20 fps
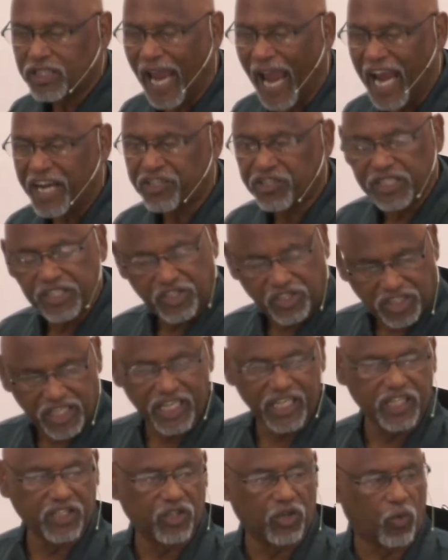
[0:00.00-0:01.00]
was actually
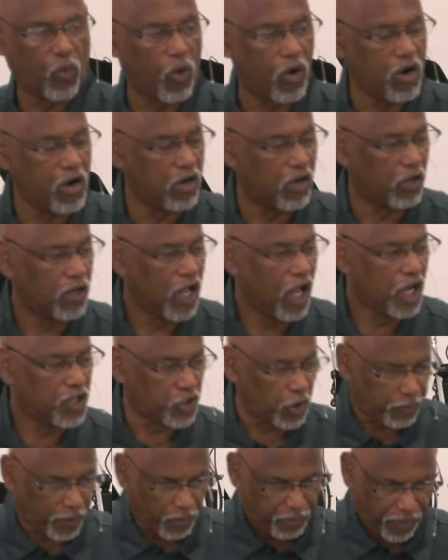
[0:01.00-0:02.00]
sent into the world
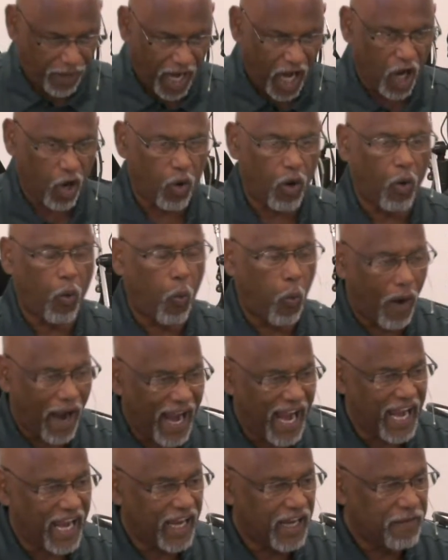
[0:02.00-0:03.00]
to prepare a
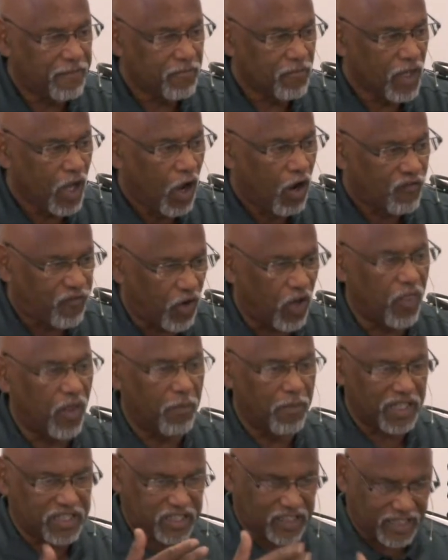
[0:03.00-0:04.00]
way for
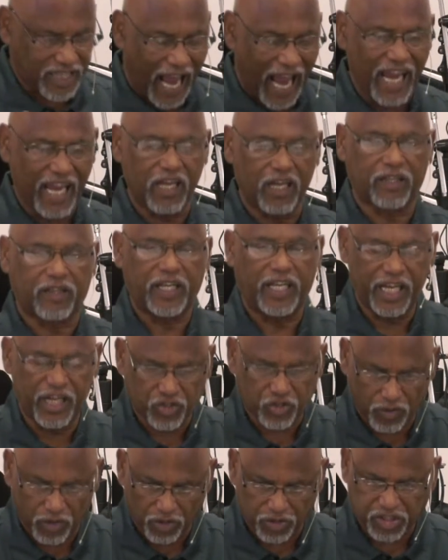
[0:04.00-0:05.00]
the Messiah,
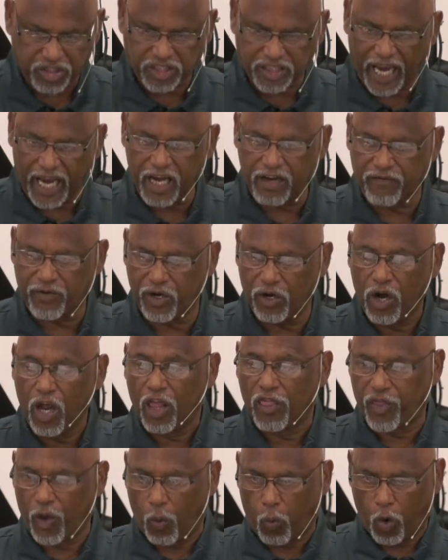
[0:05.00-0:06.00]
Israel's Savior,
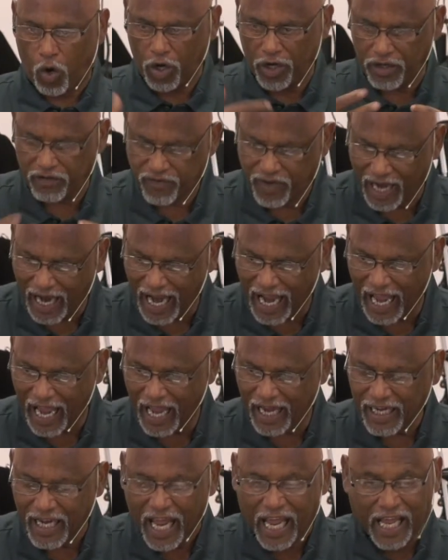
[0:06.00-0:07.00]
the Word of
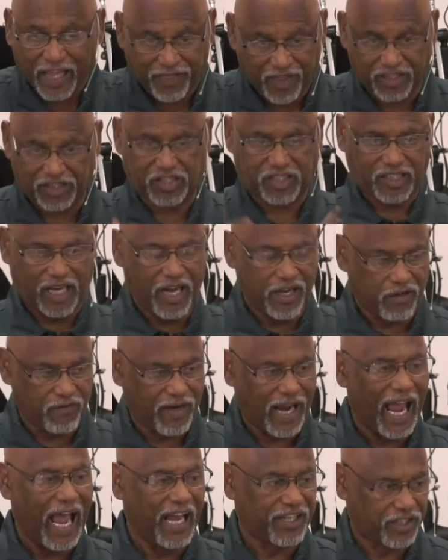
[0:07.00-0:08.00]
God, the Son
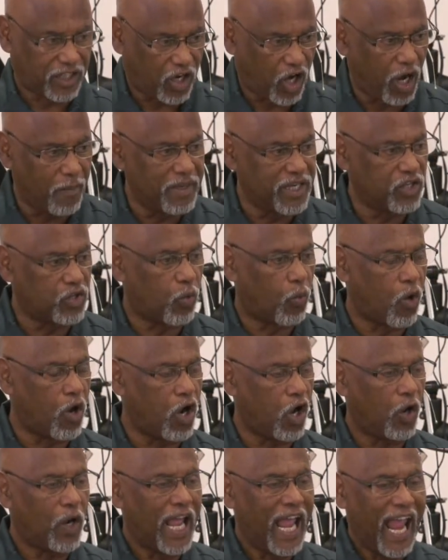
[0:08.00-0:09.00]
of God, to come into the
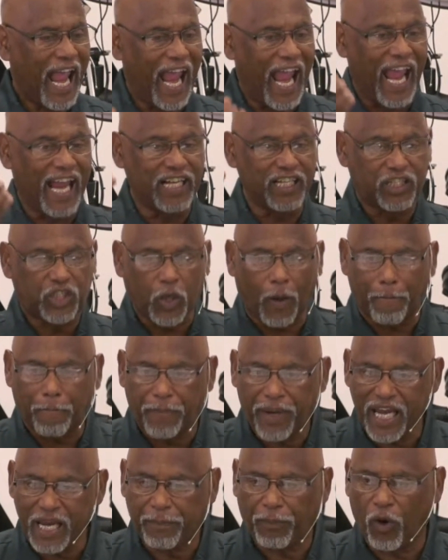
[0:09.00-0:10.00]
world and to
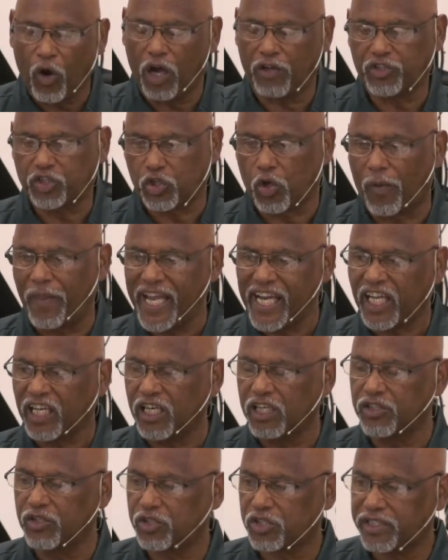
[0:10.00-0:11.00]
people so they
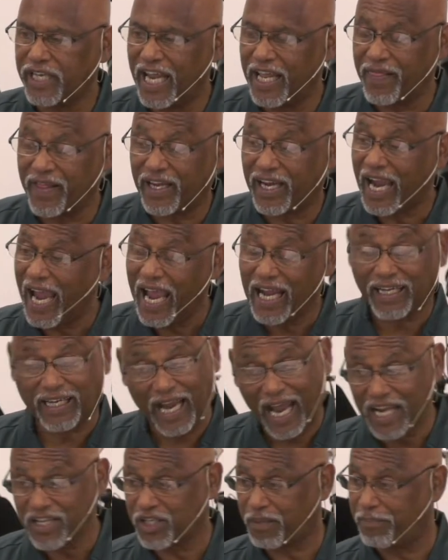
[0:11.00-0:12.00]
can understand that
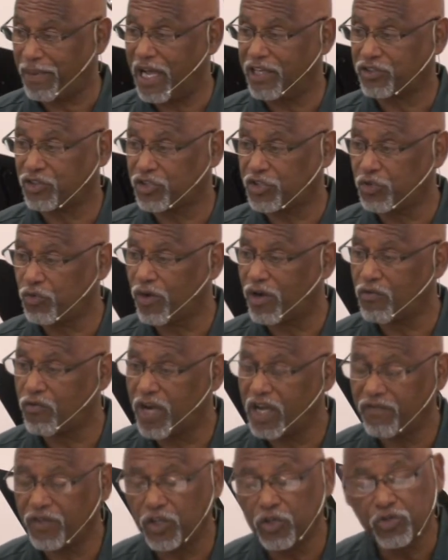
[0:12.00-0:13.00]
God, God's about to do a
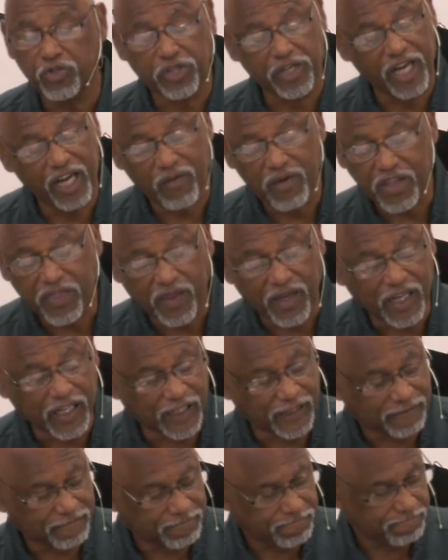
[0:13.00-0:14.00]
revolutionary
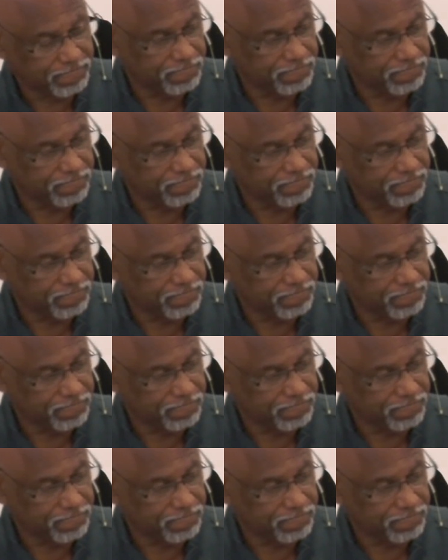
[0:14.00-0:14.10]
thing.